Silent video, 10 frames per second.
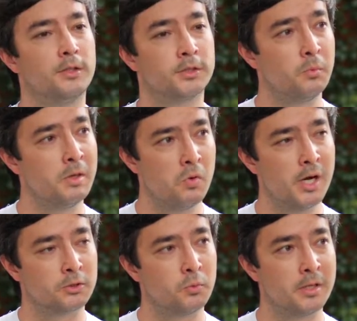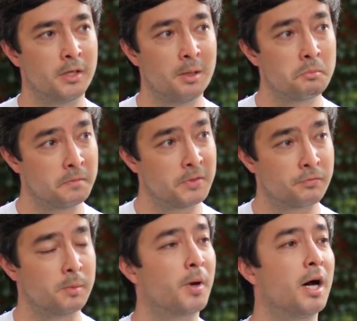So we've worked with a number of
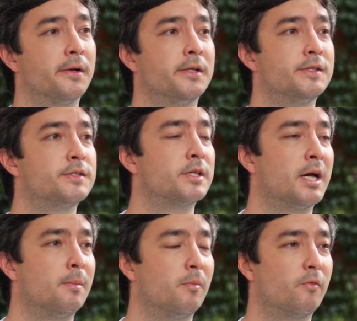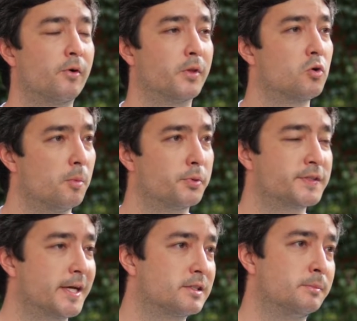different partners um, from the corporate
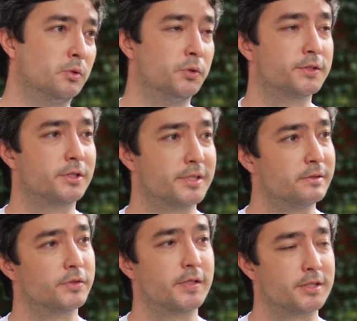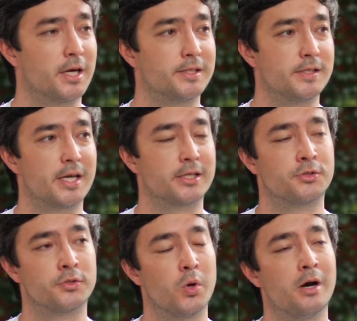sector, but also civil society sector
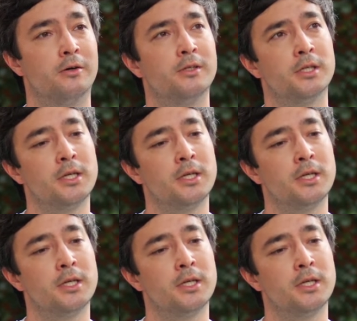as well.